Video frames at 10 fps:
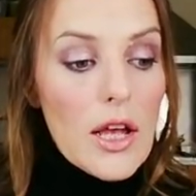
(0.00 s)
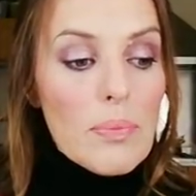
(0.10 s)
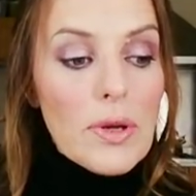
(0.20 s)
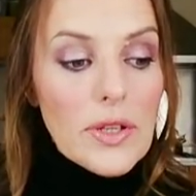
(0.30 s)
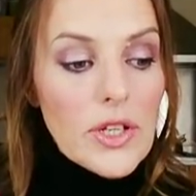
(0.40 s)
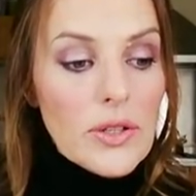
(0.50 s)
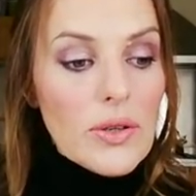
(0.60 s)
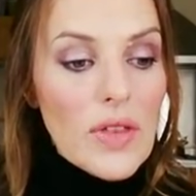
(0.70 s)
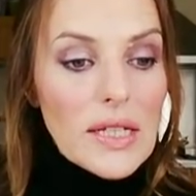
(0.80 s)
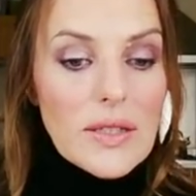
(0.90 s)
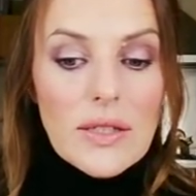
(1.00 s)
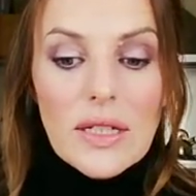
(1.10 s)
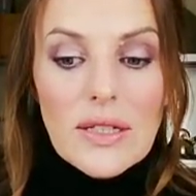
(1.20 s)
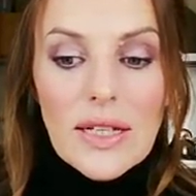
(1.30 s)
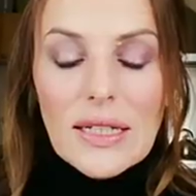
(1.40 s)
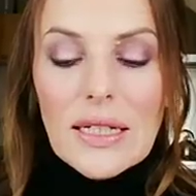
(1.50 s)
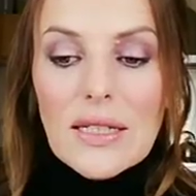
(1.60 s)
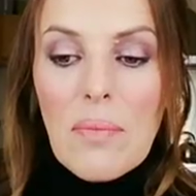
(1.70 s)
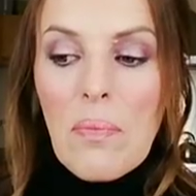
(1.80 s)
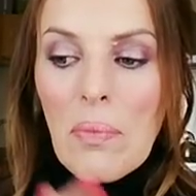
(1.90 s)
But, you know, that's it. It is
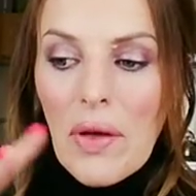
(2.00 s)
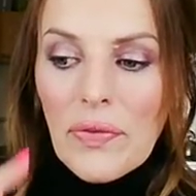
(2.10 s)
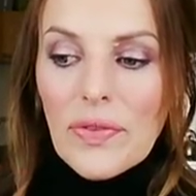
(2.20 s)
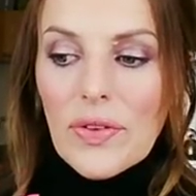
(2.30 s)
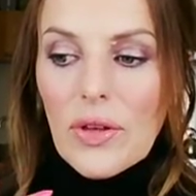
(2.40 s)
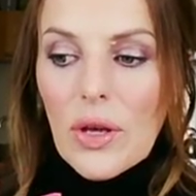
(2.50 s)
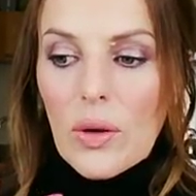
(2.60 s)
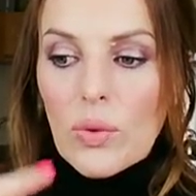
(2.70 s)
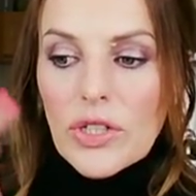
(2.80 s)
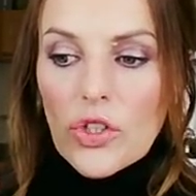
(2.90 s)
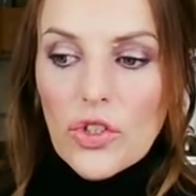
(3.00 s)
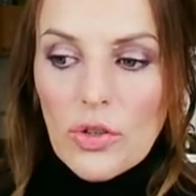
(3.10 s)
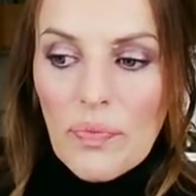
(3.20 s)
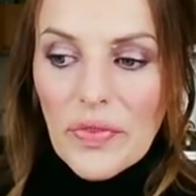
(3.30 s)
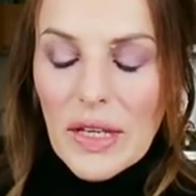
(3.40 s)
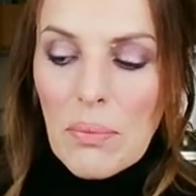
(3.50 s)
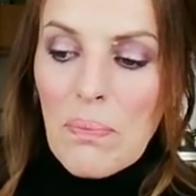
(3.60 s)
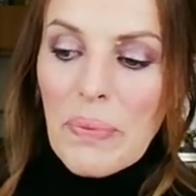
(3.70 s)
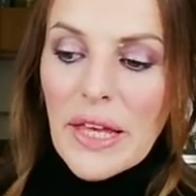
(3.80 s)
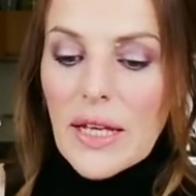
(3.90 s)
a month where
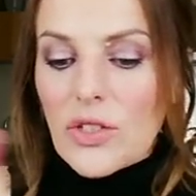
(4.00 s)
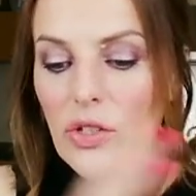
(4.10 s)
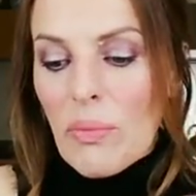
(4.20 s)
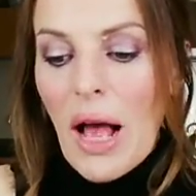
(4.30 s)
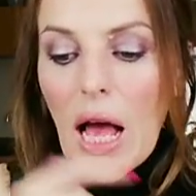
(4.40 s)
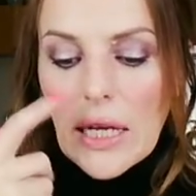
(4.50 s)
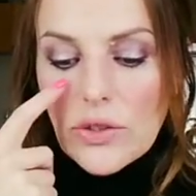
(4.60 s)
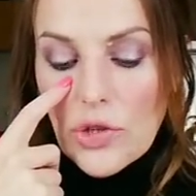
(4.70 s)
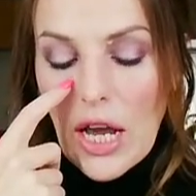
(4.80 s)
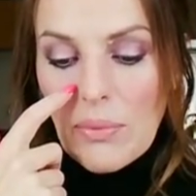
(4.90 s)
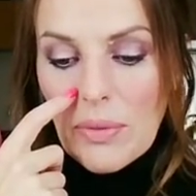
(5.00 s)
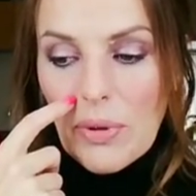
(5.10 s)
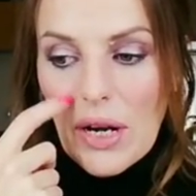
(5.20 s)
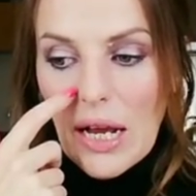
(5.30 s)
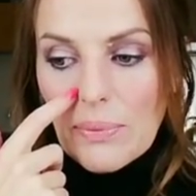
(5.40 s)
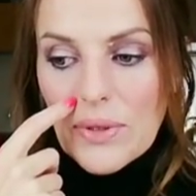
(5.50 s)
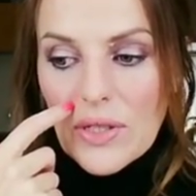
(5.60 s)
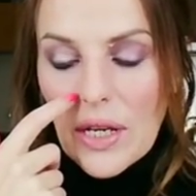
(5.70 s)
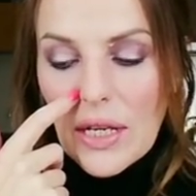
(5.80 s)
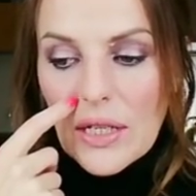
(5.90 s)
something big, some high drama perhaps,